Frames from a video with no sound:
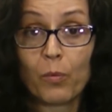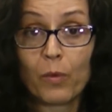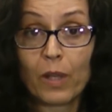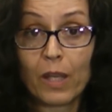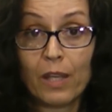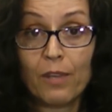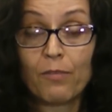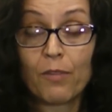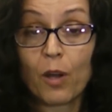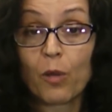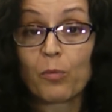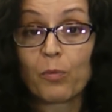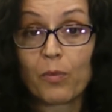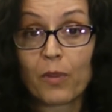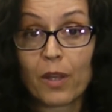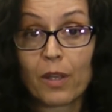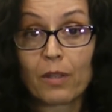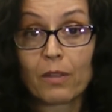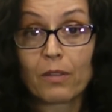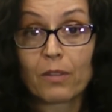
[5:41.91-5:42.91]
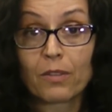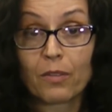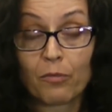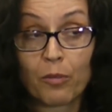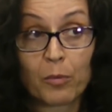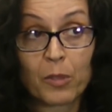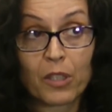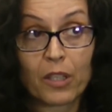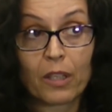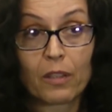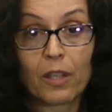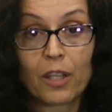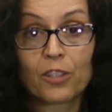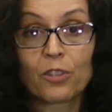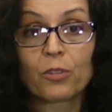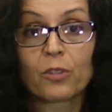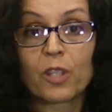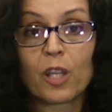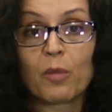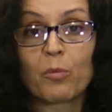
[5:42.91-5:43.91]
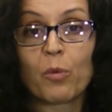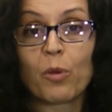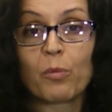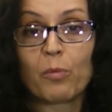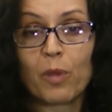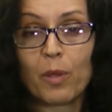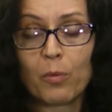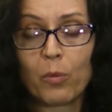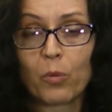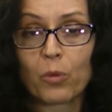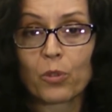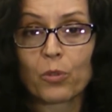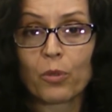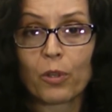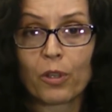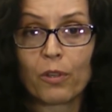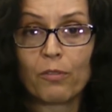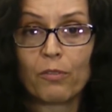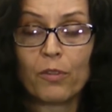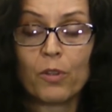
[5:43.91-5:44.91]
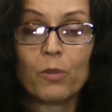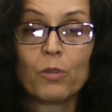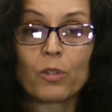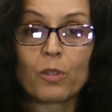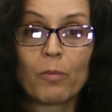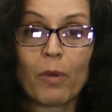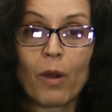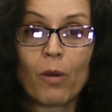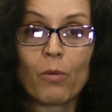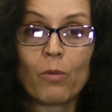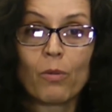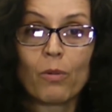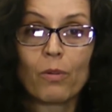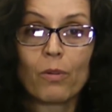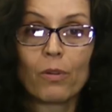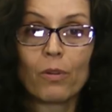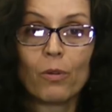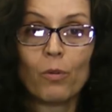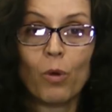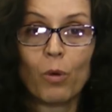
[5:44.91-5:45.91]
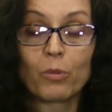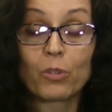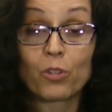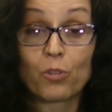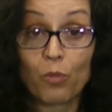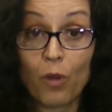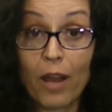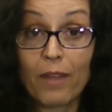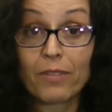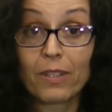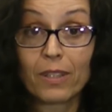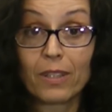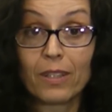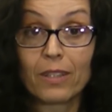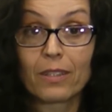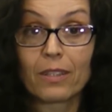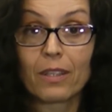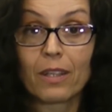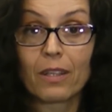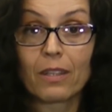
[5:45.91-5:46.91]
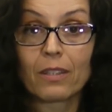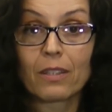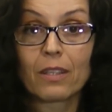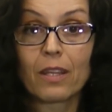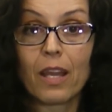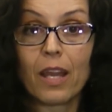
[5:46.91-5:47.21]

He felt that from a psychological standpoint, people were sort of confused about what was driving these things.